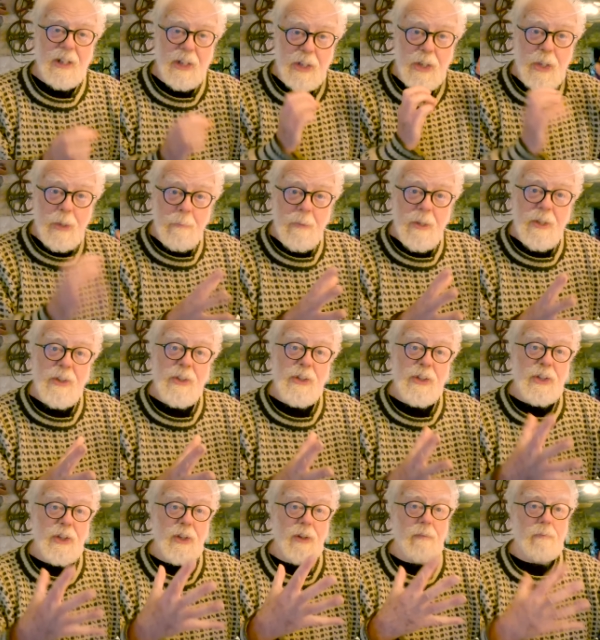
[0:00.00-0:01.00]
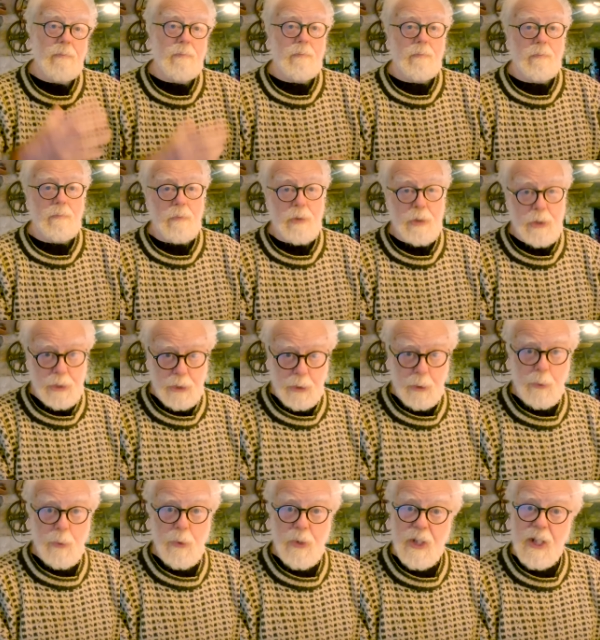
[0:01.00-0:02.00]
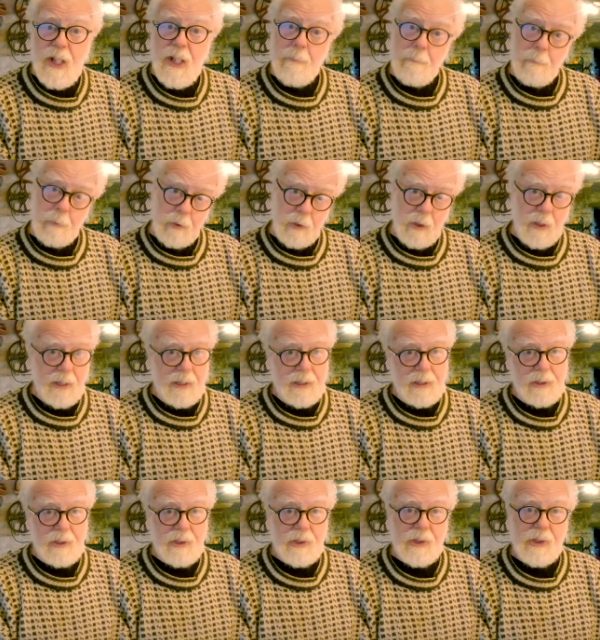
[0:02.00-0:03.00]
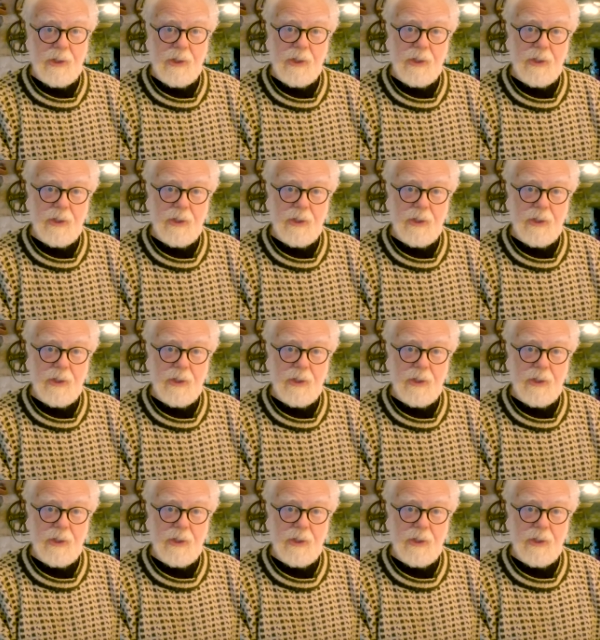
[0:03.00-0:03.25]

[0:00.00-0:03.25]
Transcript: Humans knew their place.